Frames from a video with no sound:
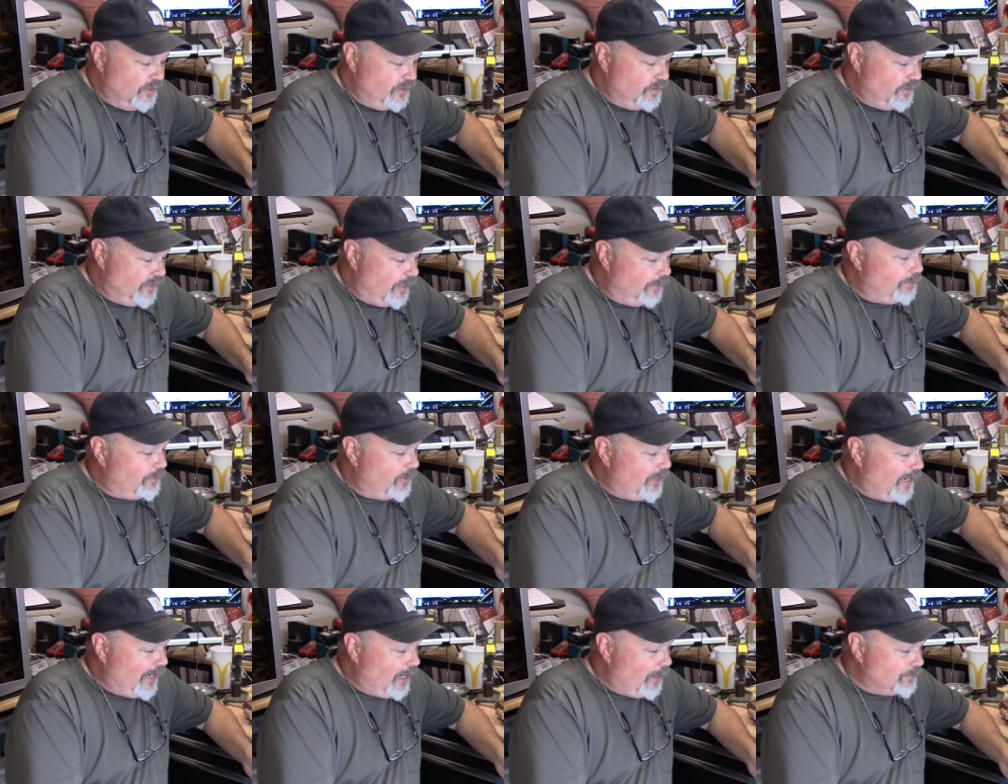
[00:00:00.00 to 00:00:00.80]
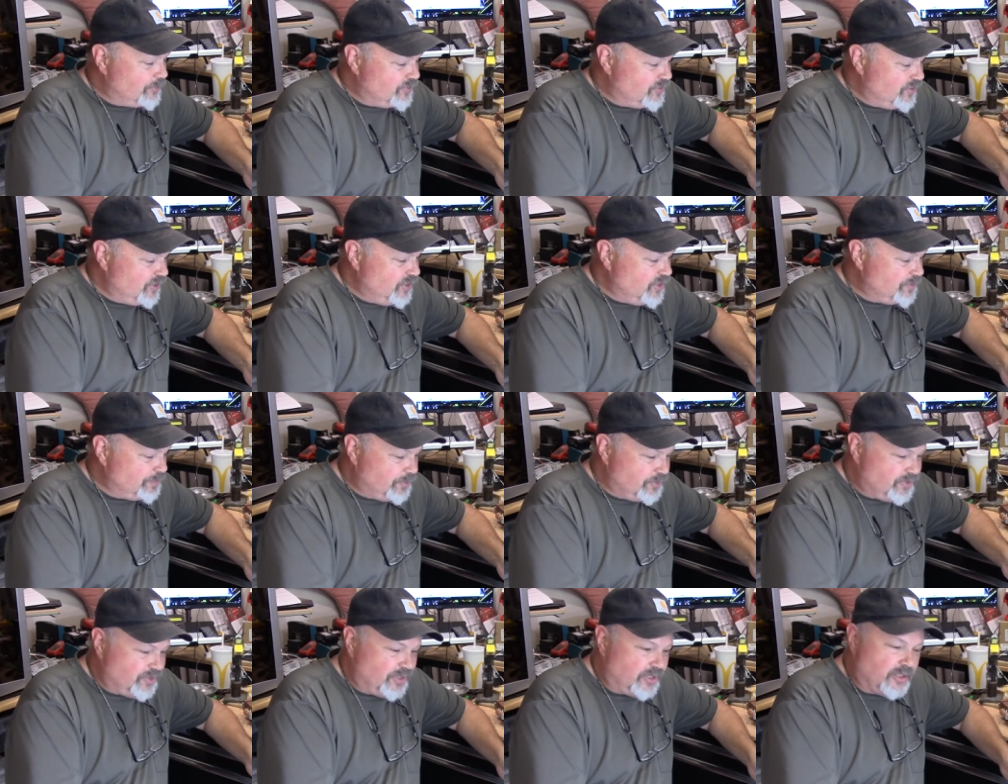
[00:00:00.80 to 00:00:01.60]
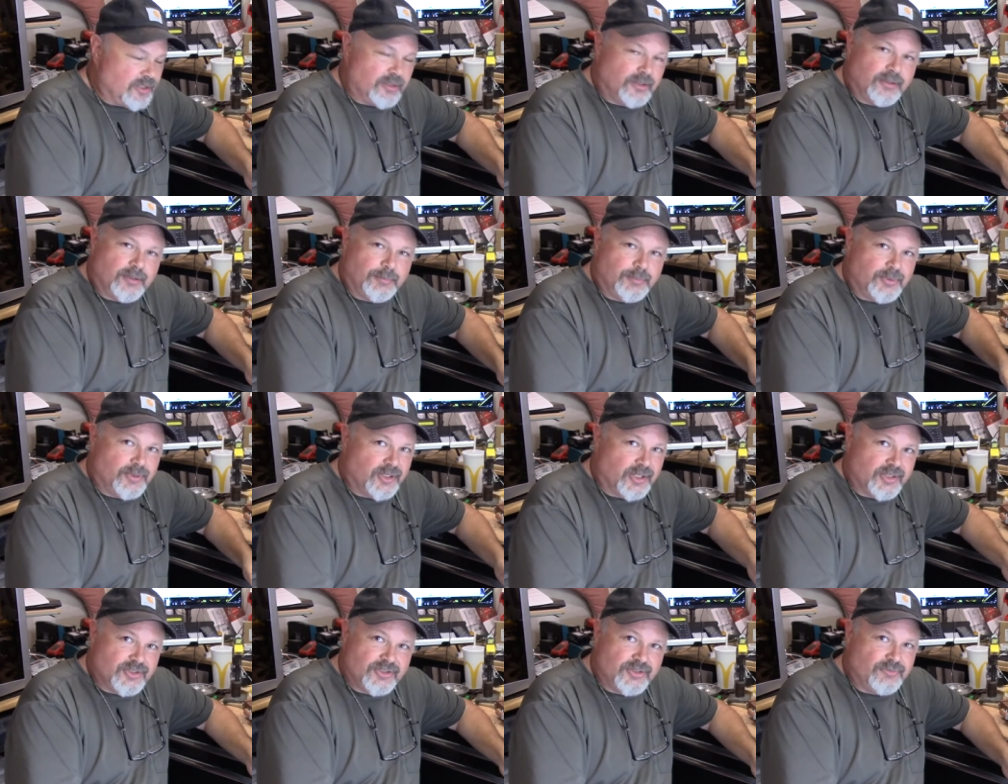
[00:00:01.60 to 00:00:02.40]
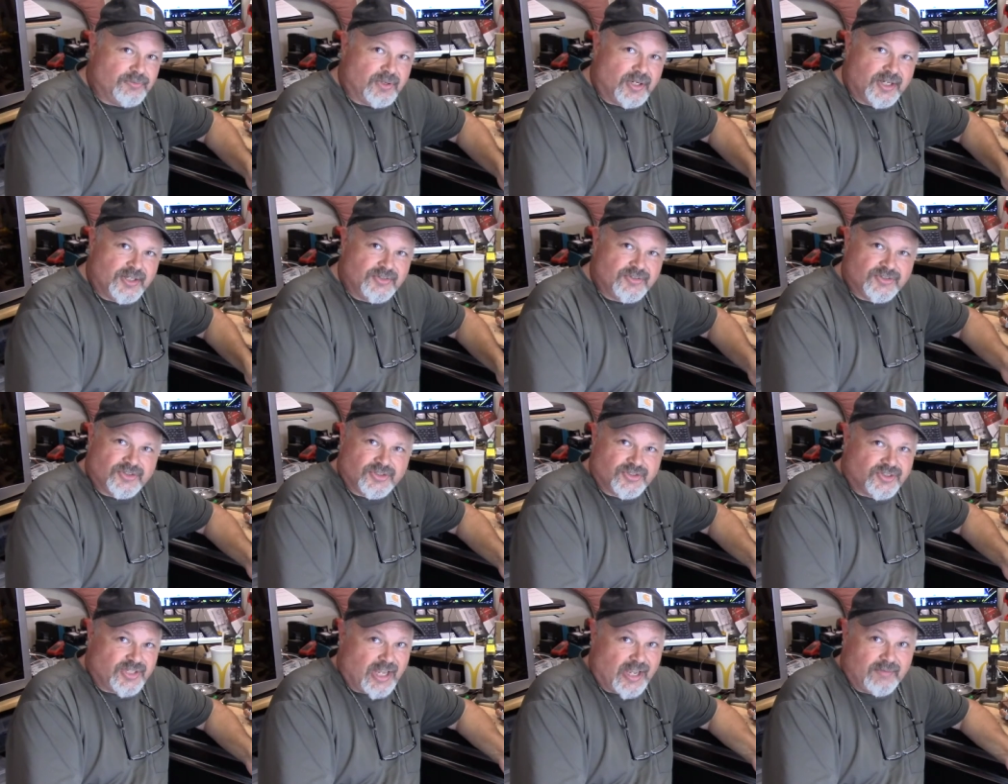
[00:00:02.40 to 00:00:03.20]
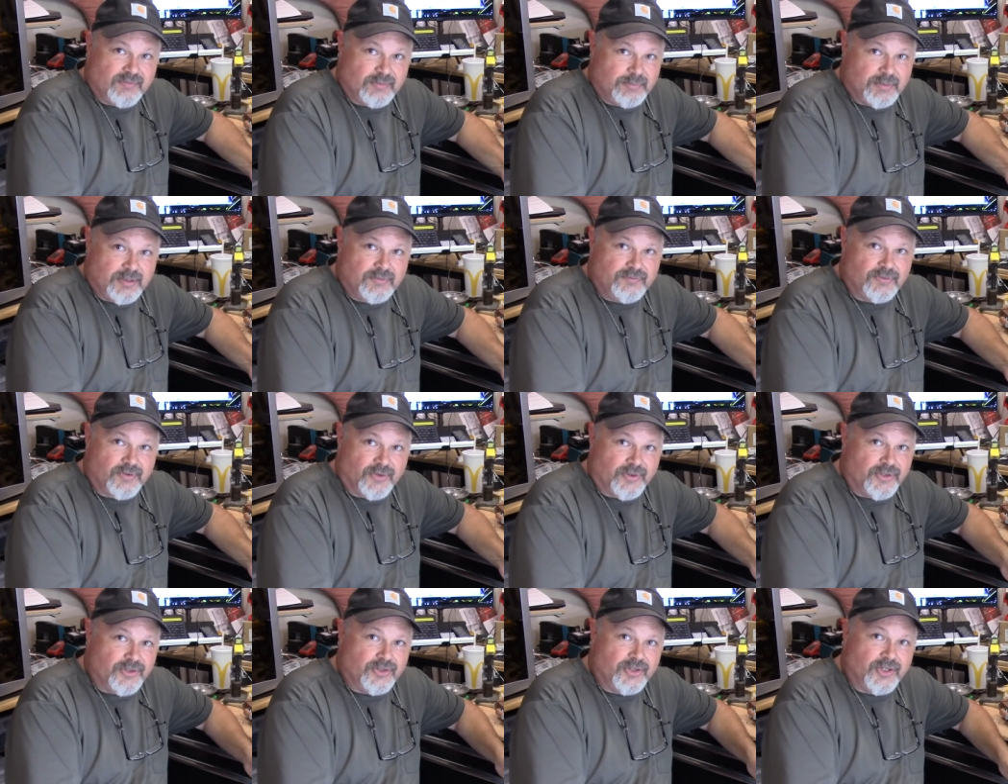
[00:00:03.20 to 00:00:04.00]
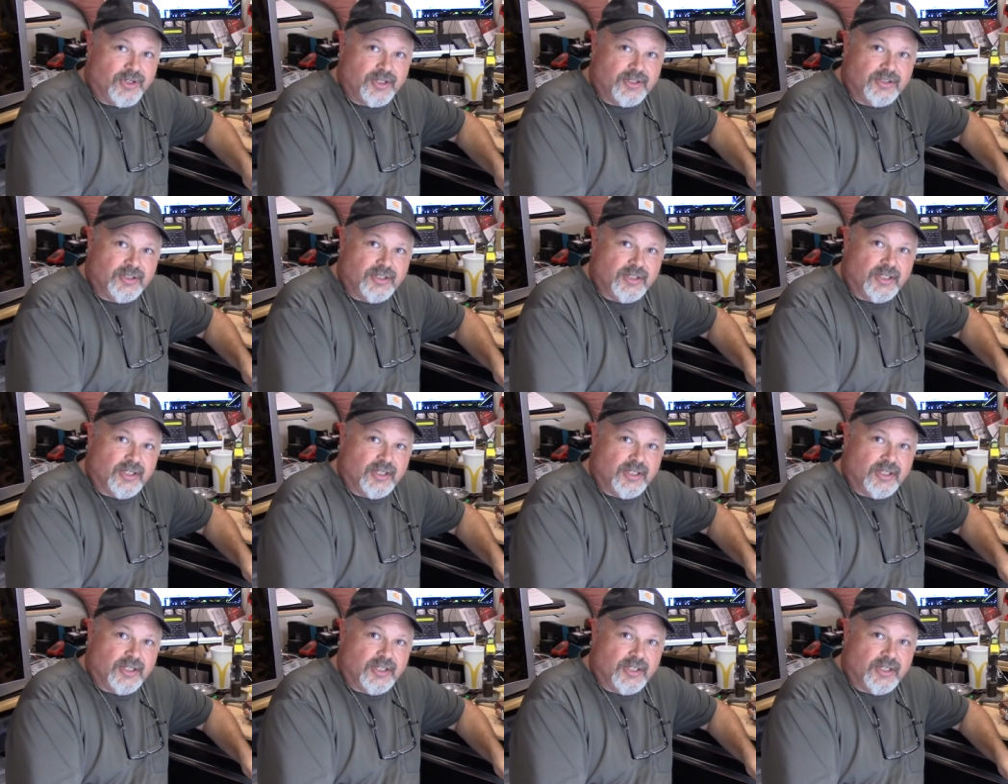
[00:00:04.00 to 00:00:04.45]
Now, perhaps these particular production runs just haven't been very good.